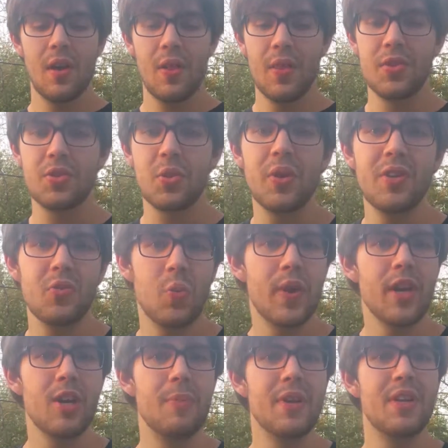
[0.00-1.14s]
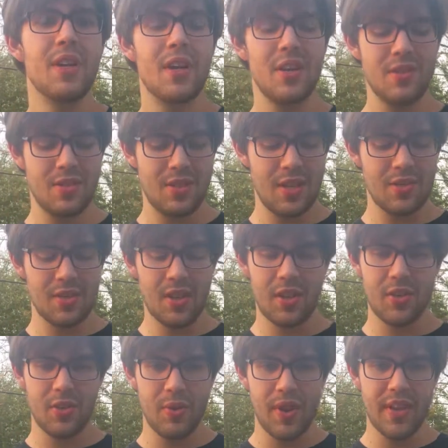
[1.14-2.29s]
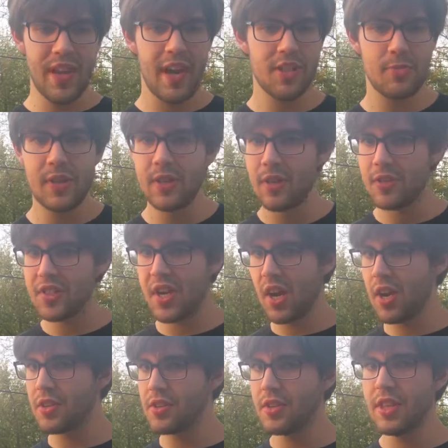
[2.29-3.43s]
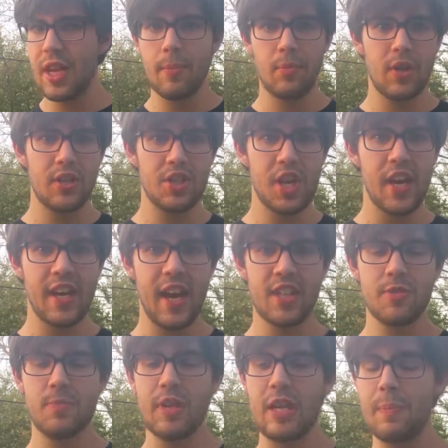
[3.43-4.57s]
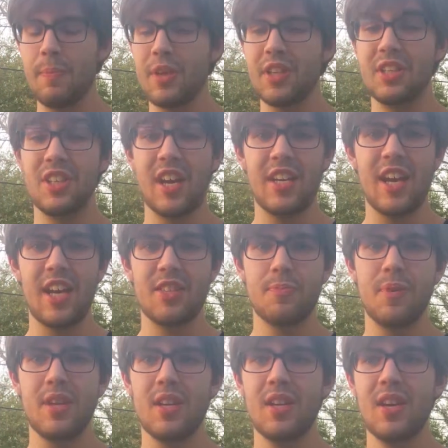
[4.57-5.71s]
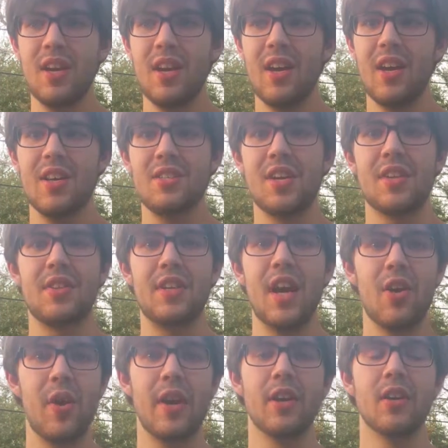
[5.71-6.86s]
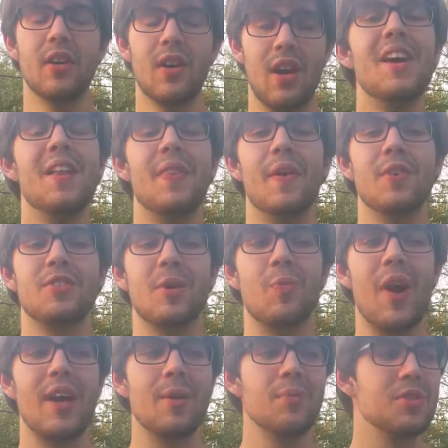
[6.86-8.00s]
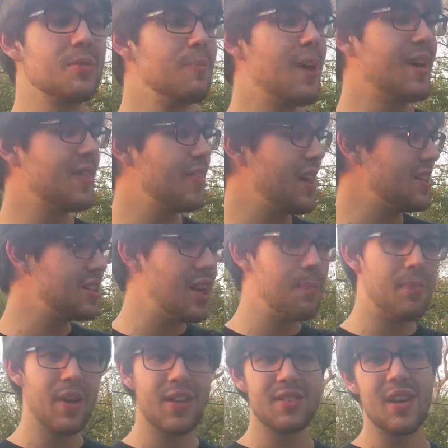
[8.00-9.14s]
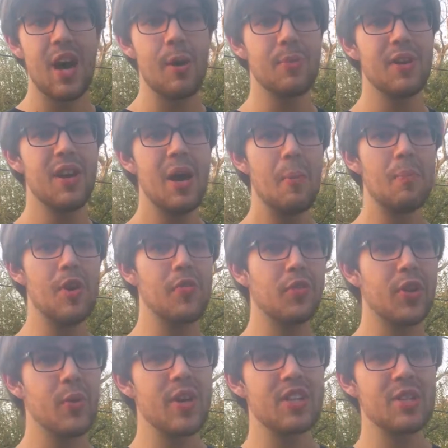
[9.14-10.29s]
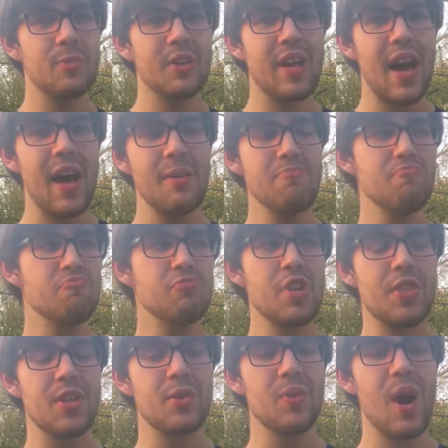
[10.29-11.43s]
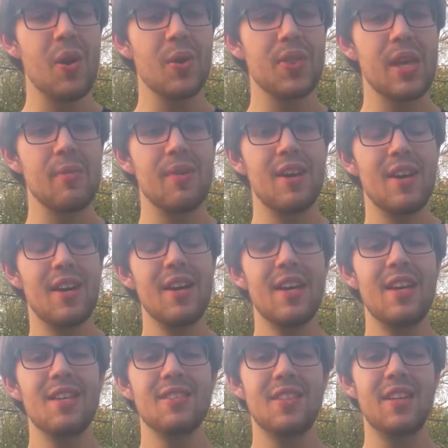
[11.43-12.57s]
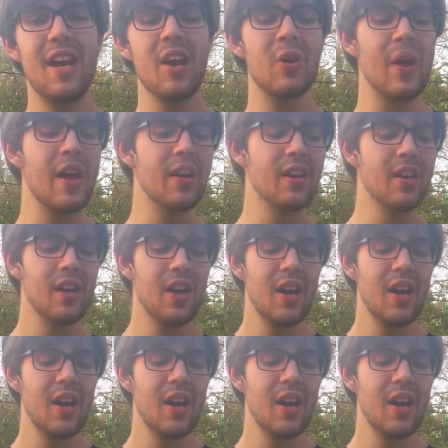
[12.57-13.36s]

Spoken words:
The story's weird because it's called The Great Gatsby. There's a character named Jay Gatsby, but Jay Gatsby is not the narrator. There's some random schmuck that Jay picks up. Perfectly reasonable guy, nothing wrong with him. He's the narrator.